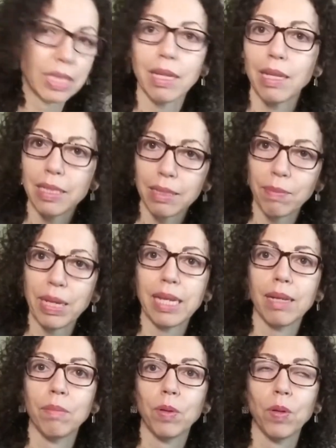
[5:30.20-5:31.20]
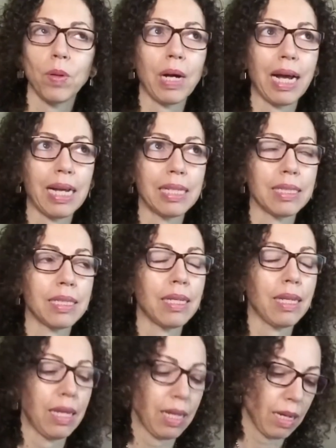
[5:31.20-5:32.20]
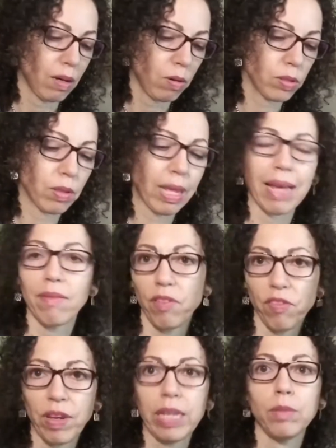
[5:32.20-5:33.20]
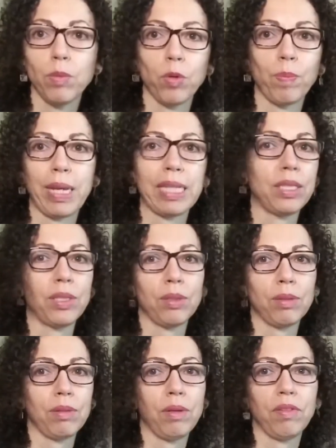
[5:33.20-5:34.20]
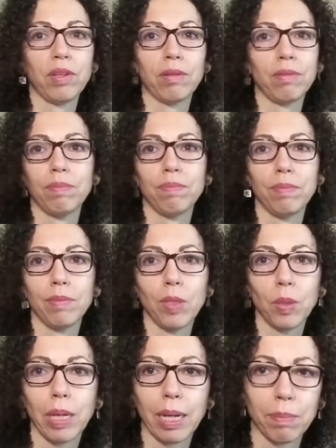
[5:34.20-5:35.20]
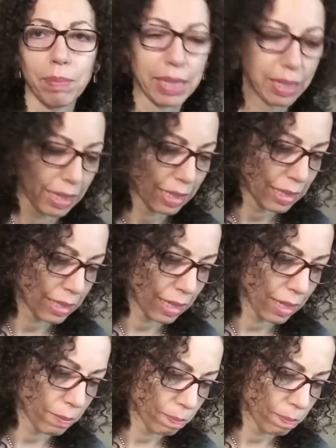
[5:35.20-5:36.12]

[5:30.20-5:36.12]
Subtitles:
is available, and also they have a Facebook page, so you could look it up and see.